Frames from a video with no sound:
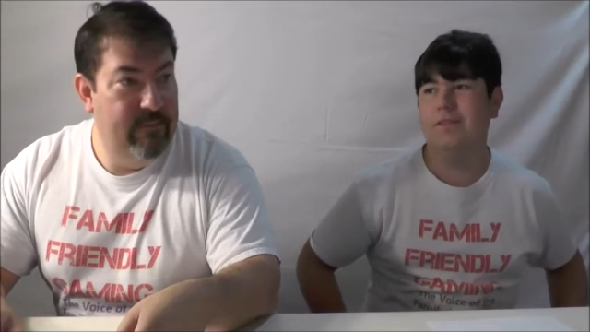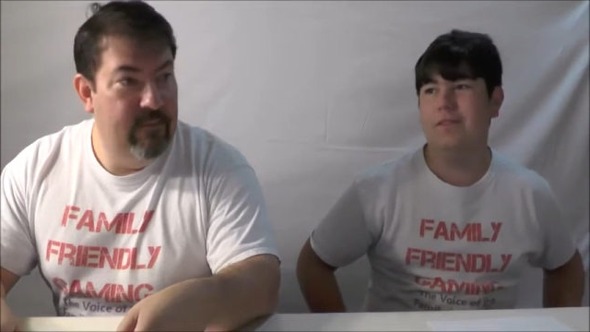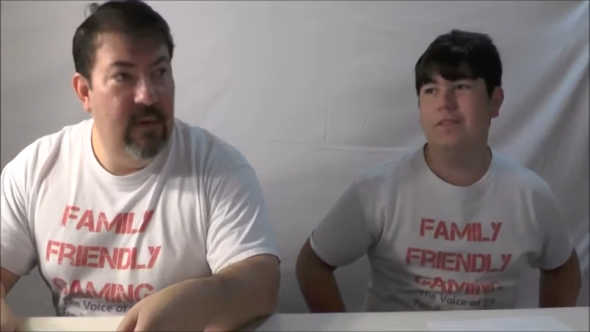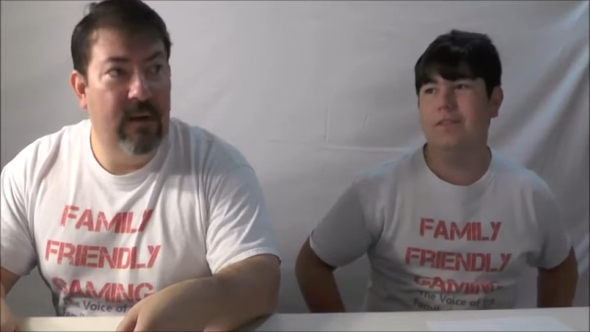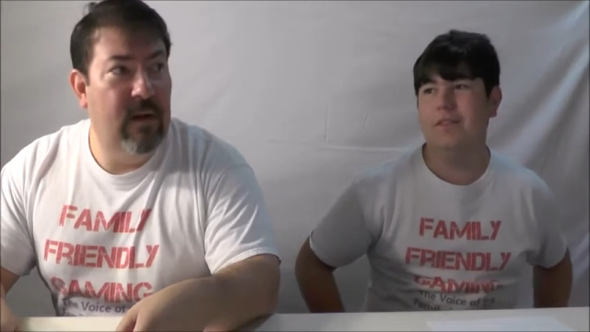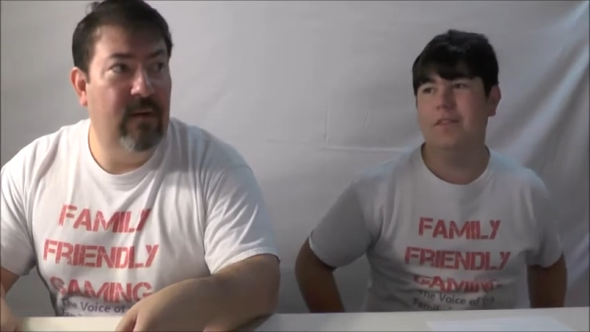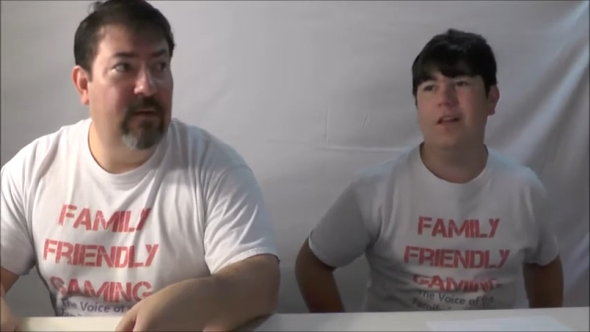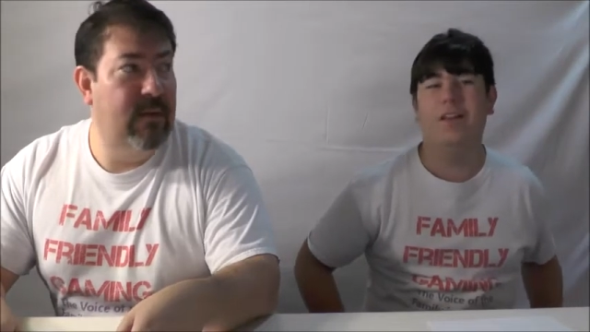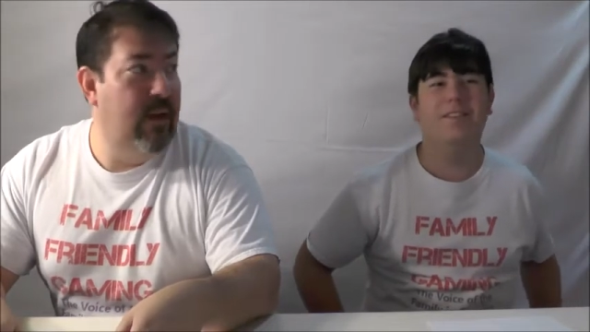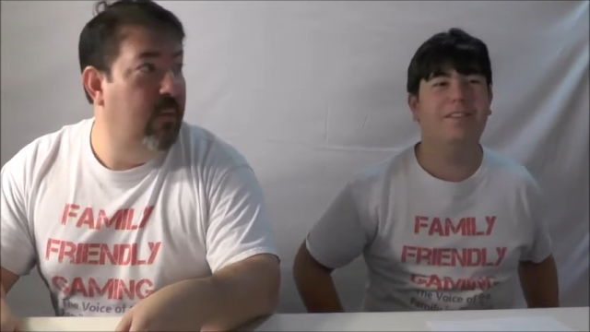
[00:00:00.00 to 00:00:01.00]
Speaker 1: No, not Golden
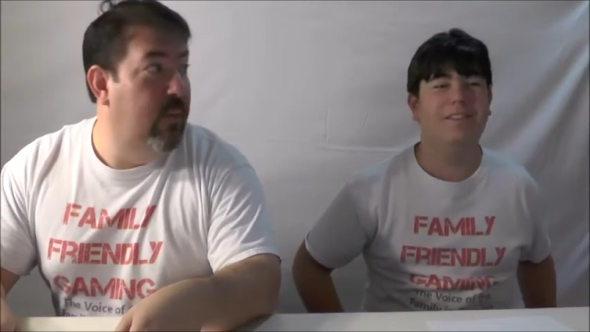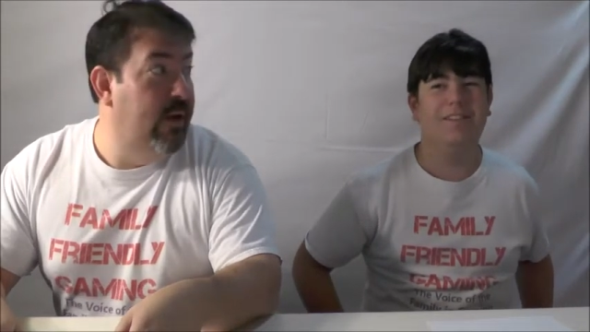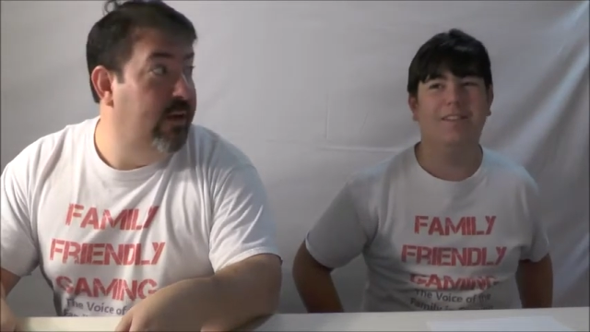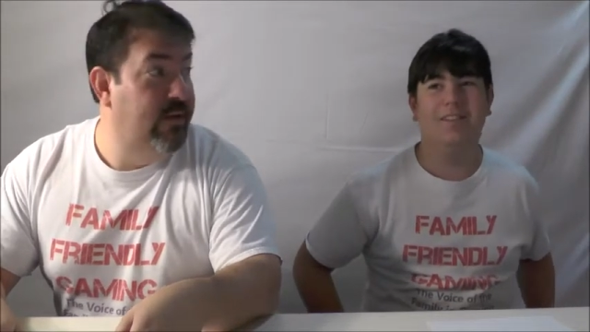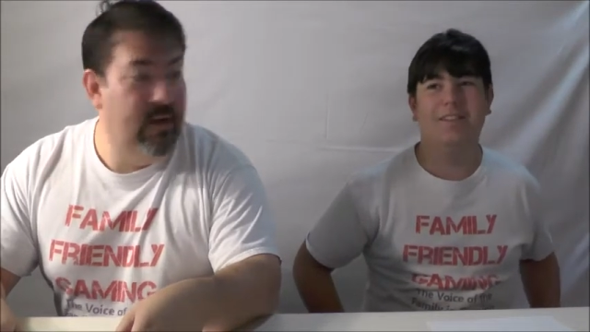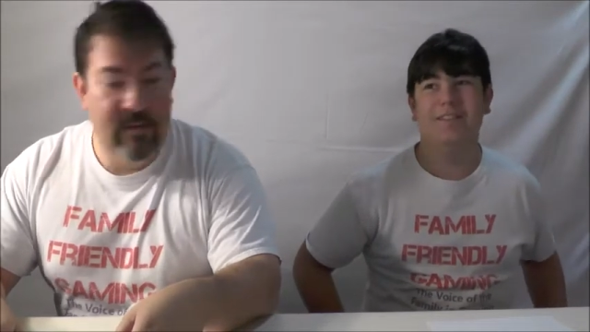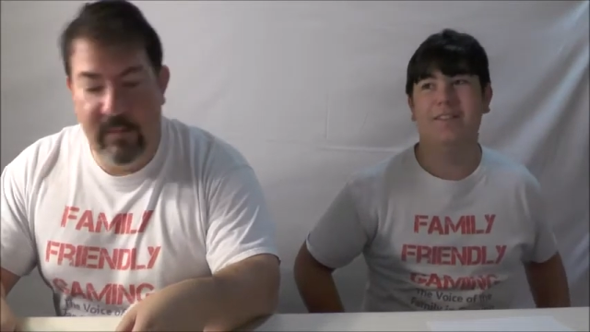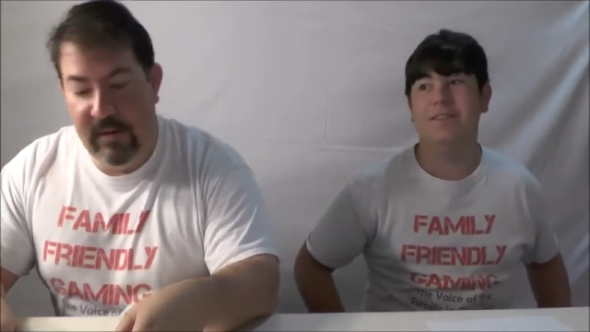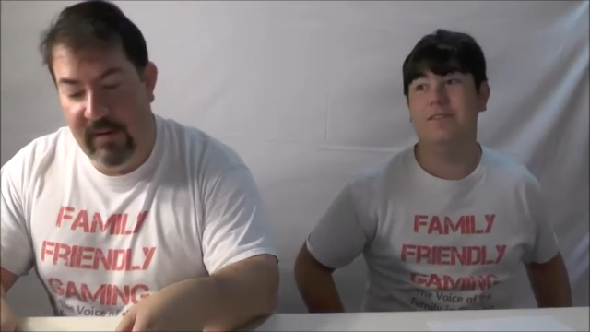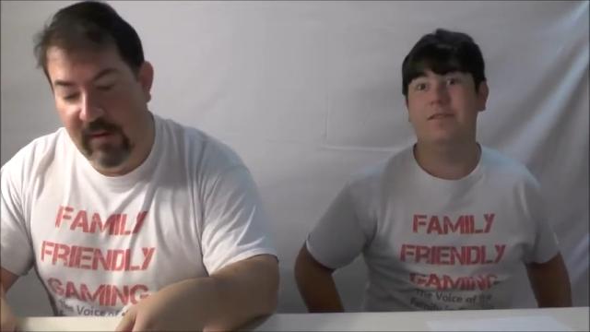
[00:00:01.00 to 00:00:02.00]
Sun. I wish. That would
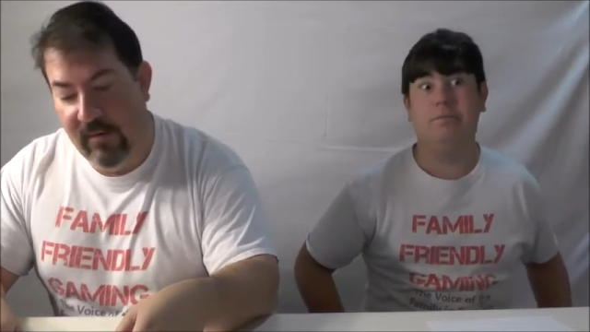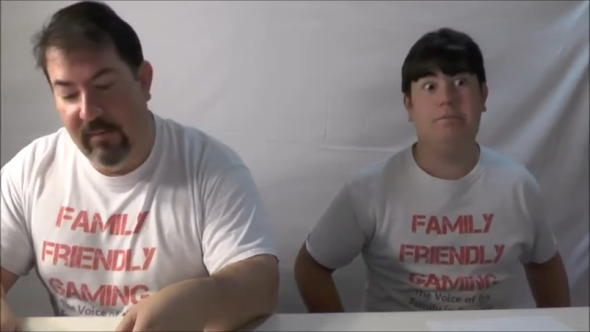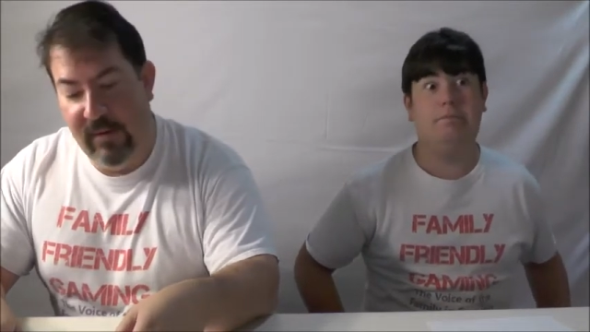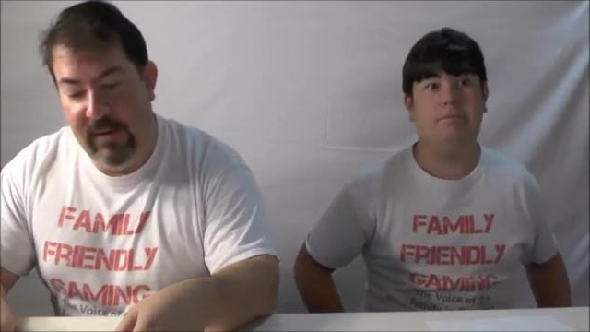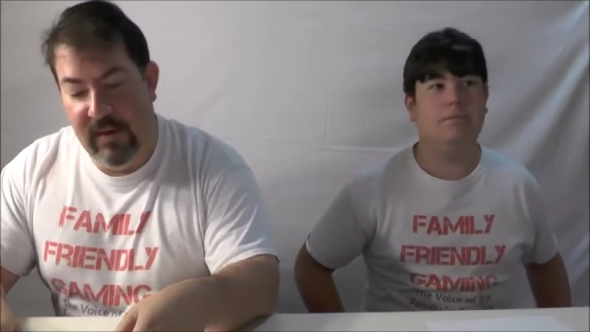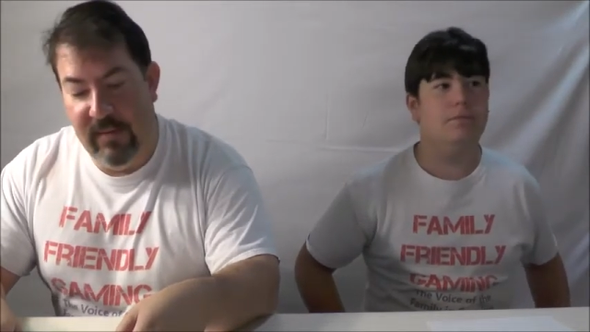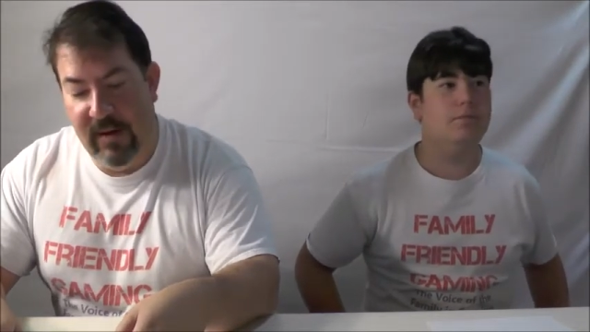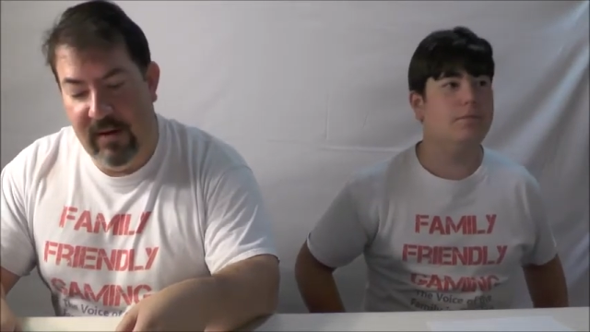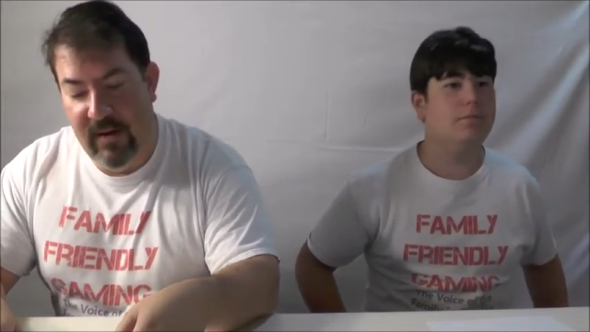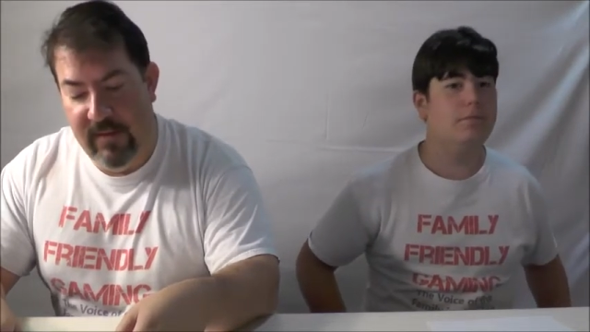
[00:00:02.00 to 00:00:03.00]
be another one to come
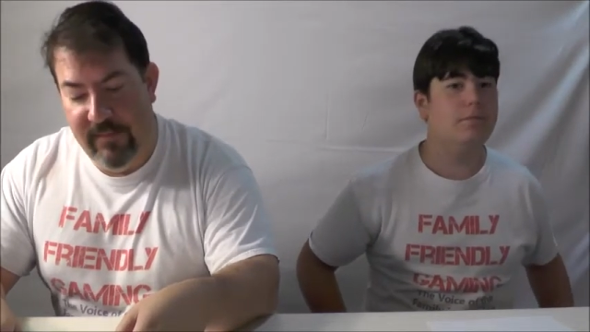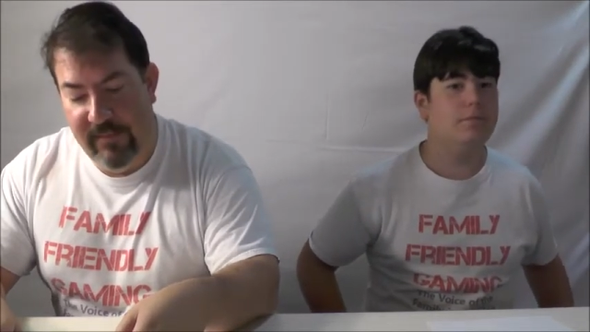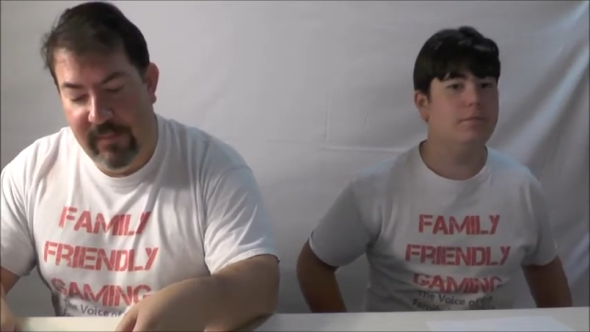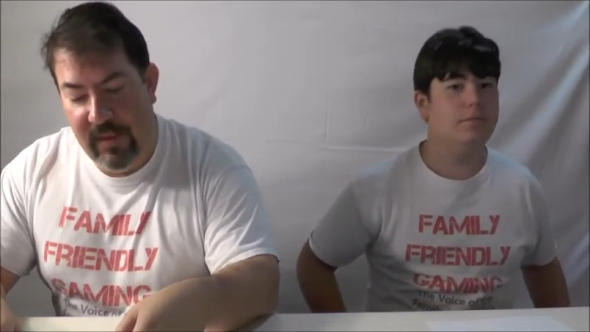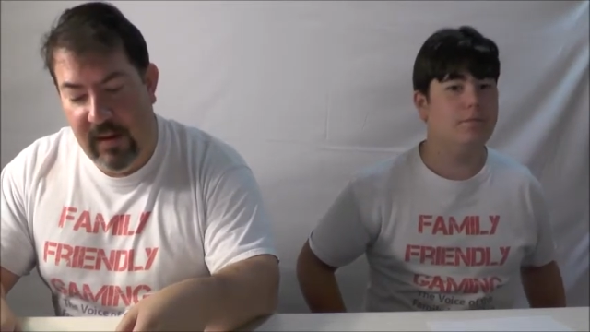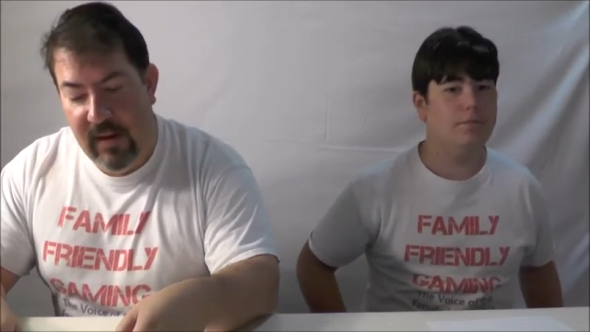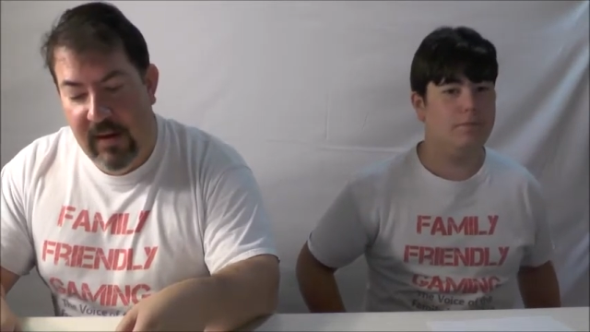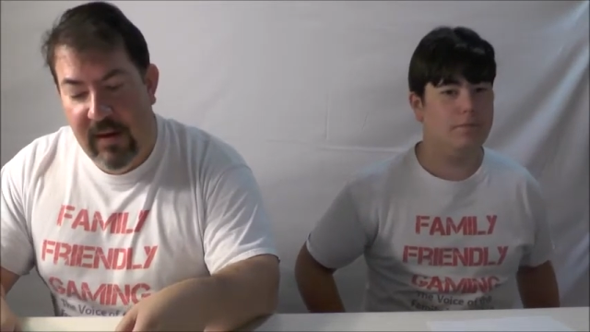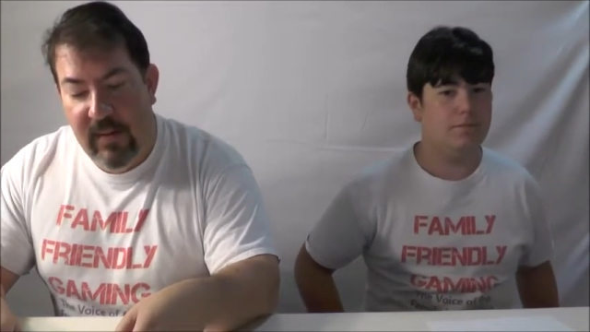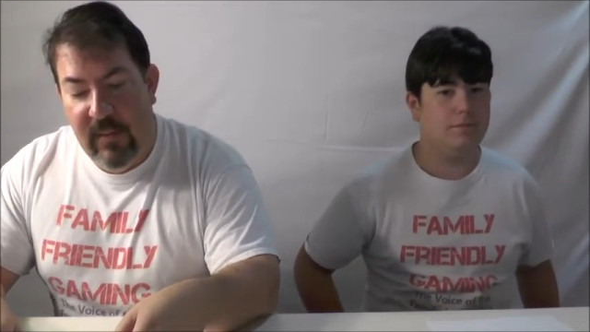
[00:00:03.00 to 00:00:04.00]
back.
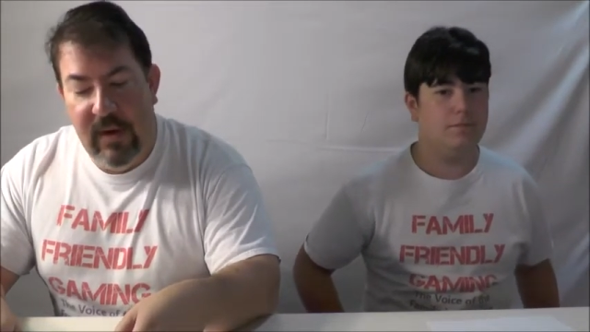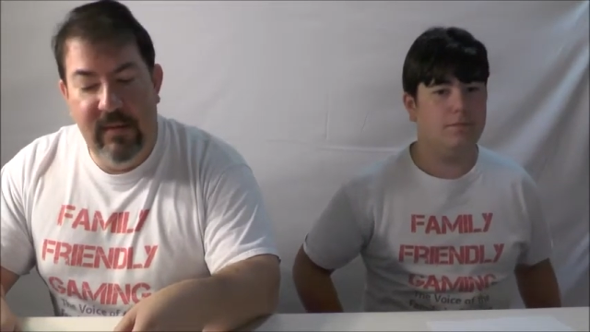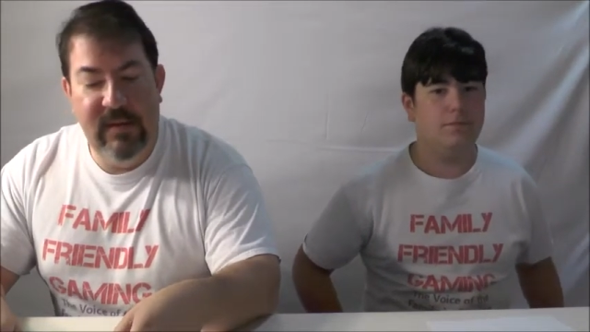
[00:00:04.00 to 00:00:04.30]
My number